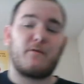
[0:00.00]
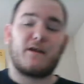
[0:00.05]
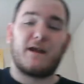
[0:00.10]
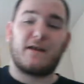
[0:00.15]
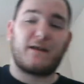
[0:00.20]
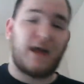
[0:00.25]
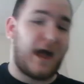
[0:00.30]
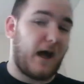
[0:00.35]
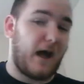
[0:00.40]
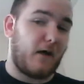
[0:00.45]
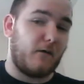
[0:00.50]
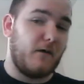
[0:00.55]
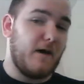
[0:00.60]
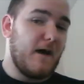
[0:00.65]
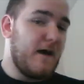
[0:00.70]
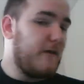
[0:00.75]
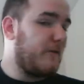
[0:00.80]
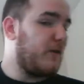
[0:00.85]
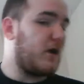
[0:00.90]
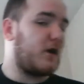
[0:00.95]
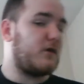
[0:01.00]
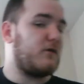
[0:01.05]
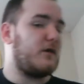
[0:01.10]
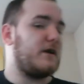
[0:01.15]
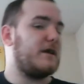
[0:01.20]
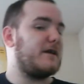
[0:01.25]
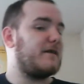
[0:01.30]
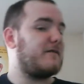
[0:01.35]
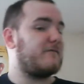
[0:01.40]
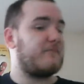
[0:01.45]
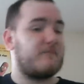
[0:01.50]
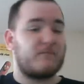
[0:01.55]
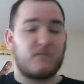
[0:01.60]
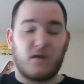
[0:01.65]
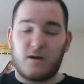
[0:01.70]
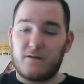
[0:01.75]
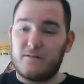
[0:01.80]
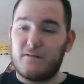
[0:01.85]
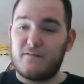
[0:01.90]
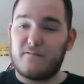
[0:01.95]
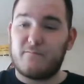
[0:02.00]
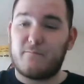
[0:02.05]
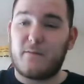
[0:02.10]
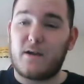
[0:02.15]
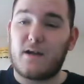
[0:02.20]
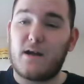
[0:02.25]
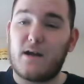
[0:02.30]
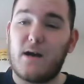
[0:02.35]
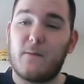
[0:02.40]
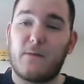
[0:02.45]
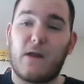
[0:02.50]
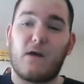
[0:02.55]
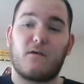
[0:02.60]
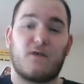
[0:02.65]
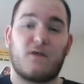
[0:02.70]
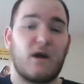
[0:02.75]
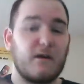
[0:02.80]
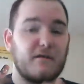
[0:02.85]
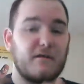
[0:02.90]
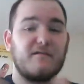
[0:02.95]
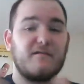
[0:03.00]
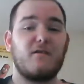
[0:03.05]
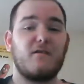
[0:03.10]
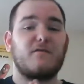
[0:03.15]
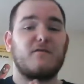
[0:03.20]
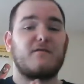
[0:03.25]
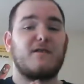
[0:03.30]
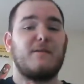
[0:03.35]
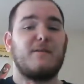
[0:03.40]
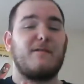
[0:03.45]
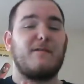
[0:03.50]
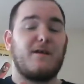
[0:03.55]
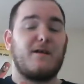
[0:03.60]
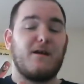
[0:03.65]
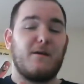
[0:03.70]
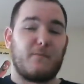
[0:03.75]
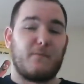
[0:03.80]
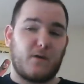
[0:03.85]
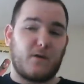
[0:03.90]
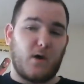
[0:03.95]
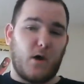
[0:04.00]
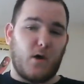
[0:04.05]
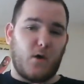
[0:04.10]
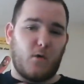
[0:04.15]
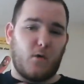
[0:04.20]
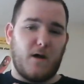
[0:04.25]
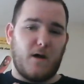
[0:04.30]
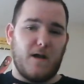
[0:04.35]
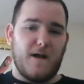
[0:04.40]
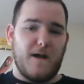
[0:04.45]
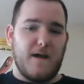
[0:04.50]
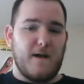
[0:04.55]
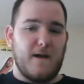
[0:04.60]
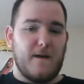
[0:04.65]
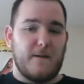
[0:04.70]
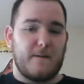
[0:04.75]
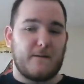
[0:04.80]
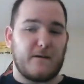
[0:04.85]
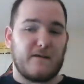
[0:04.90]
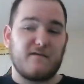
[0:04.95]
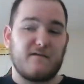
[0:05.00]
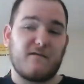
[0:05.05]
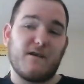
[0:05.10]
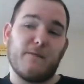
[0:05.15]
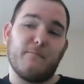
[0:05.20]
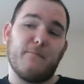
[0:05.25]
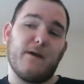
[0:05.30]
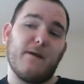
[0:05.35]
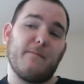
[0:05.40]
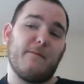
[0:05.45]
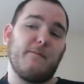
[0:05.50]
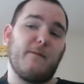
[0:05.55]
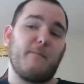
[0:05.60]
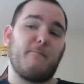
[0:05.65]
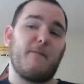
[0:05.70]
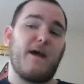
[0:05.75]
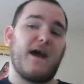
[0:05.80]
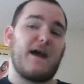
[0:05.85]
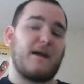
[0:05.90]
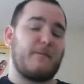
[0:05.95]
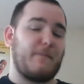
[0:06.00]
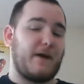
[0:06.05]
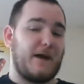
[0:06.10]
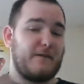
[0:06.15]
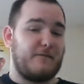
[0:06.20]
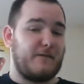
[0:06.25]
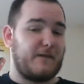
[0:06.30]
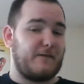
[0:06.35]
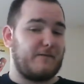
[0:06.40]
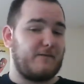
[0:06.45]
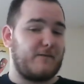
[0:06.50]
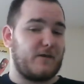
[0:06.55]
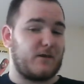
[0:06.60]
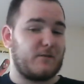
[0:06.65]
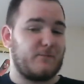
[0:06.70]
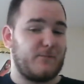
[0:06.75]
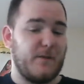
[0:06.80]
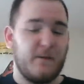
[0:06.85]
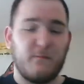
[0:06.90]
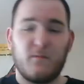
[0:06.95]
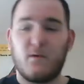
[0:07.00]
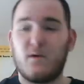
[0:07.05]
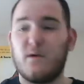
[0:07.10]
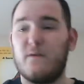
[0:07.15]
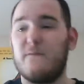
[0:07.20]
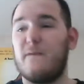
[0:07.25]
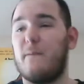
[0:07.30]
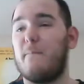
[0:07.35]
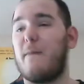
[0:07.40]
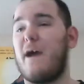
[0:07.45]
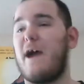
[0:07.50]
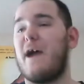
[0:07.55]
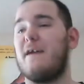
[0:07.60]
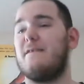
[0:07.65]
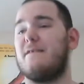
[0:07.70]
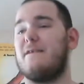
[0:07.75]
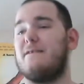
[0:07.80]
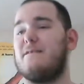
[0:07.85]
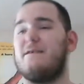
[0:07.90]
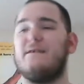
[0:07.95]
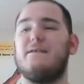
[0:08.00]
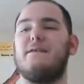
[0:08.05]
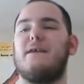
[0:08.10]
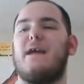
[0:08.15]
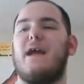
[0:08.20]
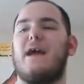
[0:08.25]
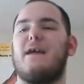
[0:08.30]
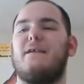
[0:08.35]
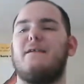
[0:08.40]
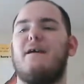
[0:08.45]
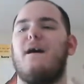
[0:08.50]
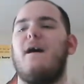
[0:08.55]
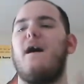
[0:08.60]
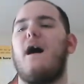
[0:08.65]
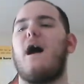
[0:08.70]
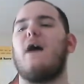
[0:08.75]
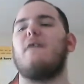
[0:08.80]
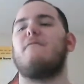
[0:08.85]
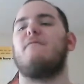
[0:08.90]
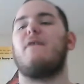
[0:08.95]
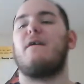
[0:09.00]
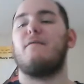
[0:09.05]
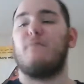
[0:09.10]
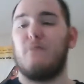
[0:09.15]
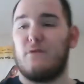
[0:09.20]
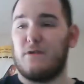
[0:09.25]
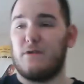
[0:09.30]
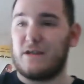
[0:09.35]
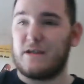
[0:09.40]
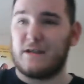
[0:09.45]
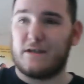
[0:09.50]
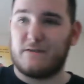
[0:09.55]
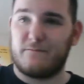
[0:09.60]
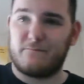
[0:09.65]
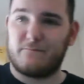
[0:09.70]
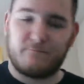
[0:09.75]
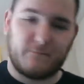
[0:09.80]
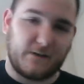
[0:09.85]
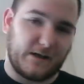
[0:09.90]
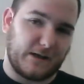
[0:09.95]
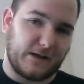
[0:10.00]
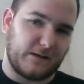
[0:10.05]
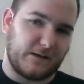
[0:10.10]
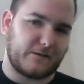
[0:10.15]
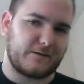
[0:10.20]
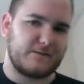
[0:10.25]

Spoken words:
up how they're going to start to pick up and how kind of in general starting to pick up. Go. Ryan O'Kelly might have been it back, but I think a bit more good than bad. And in the end, I'm thankful it is because